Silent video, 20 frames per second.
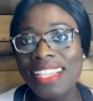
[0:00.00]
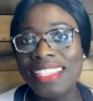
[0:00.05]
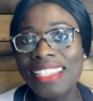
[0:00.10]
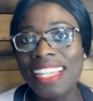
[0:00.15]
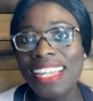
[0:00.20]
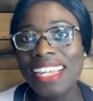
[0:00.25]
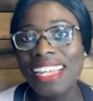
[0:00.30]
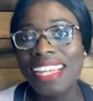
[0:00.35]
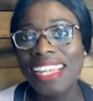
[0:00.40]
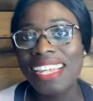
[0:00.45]

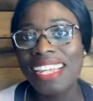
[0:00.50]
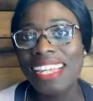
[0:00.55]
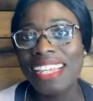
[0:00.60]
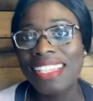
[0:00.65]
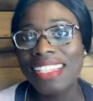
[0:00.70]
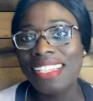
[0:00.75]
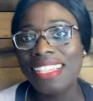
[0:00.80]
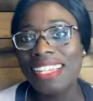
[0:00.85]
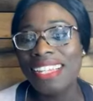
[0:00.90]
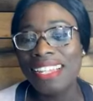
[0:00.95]

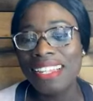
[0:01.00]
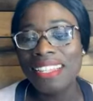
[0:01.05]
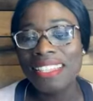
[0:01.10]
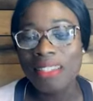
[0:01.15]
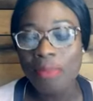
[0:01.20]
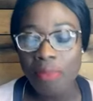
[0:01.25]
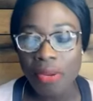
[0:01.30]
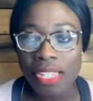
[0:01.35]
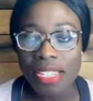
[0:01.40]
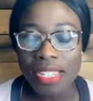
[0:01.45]

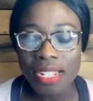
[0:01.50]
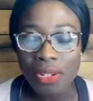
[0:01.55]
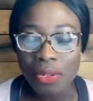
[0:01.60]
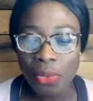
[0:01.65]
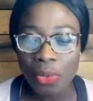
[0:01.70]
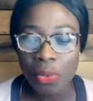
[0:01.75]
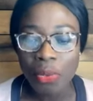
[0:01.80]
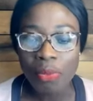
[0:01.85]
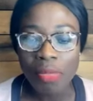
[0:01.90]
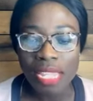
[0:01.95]
the person
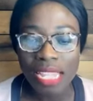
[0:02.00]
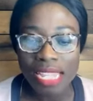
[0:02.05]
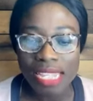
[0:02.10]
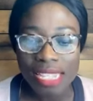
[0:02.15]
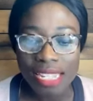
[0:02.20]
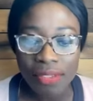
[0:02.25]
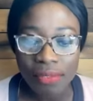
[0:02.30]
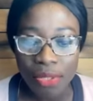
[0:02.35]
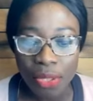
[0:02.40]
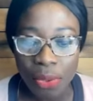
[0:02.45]
who will be
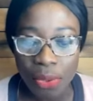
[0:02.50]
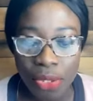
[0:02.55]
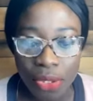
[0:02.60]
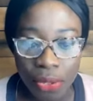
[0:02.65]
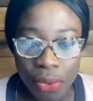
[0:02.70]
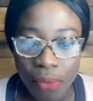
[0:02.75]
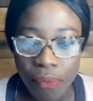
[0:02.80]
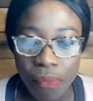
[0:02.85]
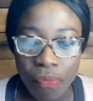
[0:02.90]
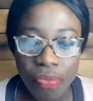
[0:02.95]
interviewing
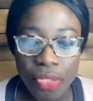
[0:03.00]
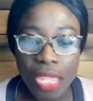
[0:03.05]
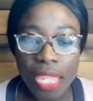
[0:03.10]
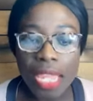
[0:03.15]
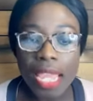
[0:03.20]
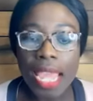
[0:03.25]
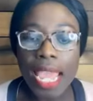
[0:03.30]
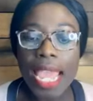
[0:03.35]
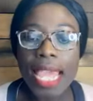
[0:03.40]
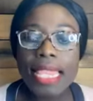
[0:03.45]
you.
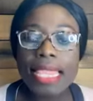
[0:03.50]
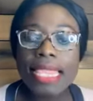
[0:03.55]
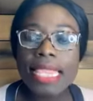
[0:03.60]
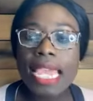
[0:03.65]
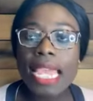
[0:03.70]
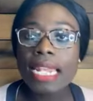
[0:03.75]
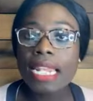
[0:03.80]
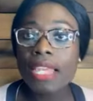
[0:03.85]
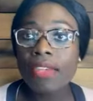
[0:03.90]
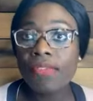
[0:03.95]
And
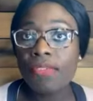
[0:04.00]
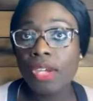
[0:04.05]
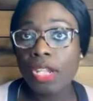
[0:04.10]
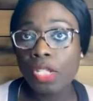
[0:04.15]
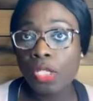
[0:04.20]
then if you're